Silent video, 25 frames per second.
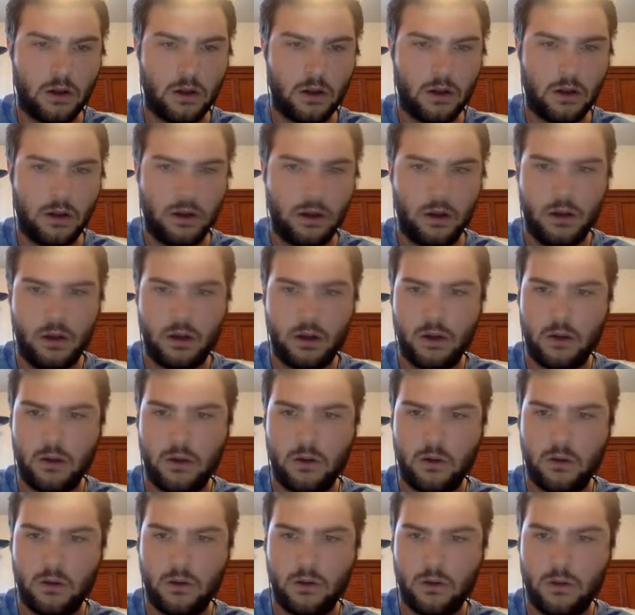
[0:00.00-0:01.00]

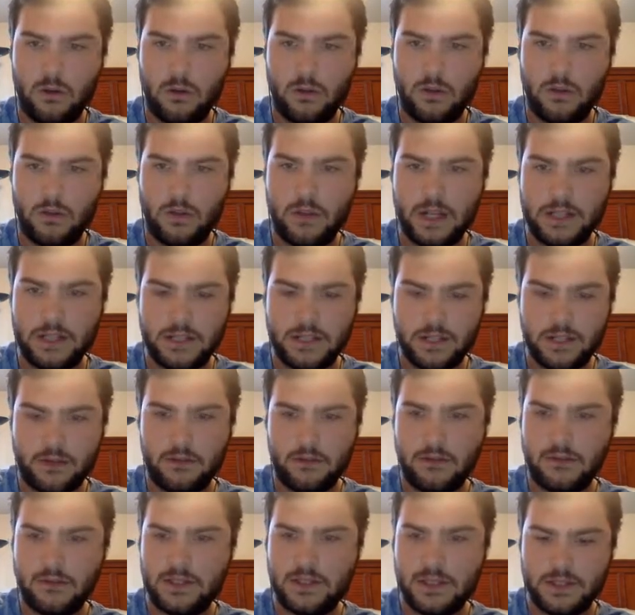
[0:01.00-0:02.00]
Oh,
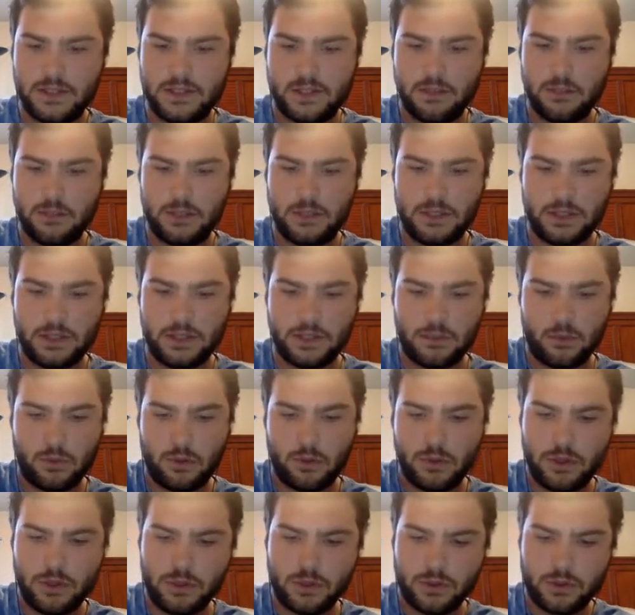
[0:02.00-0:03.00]
that seemed like it did more
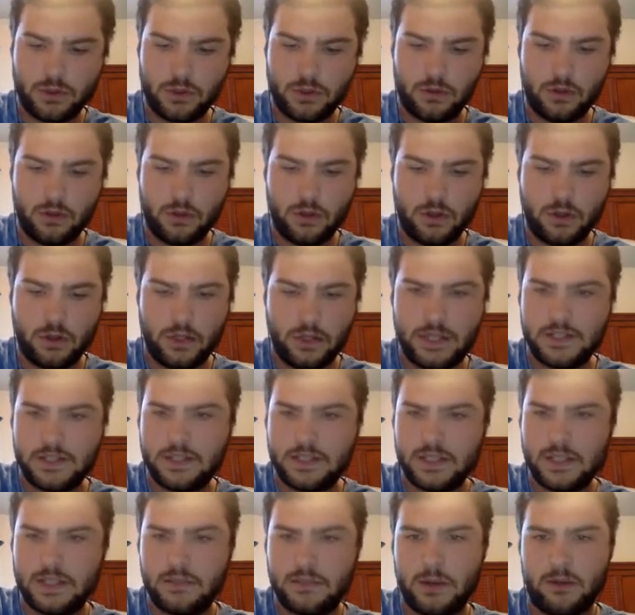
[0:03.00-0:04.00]
than usual. Although I guess
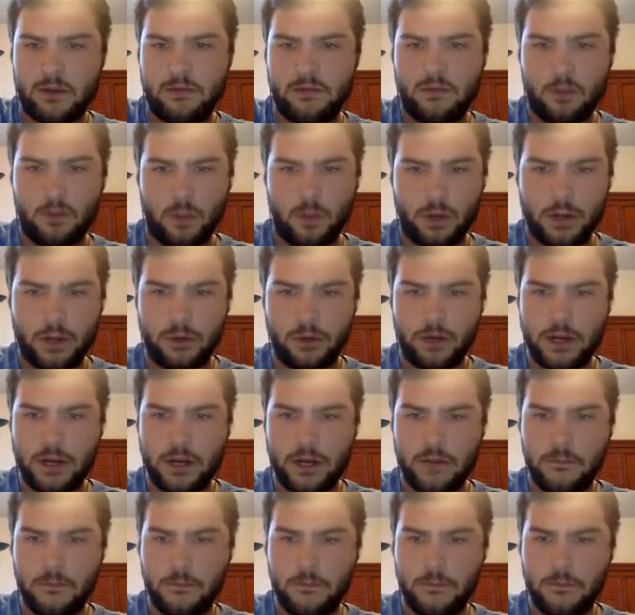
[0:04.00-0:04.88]
it does about 40, right?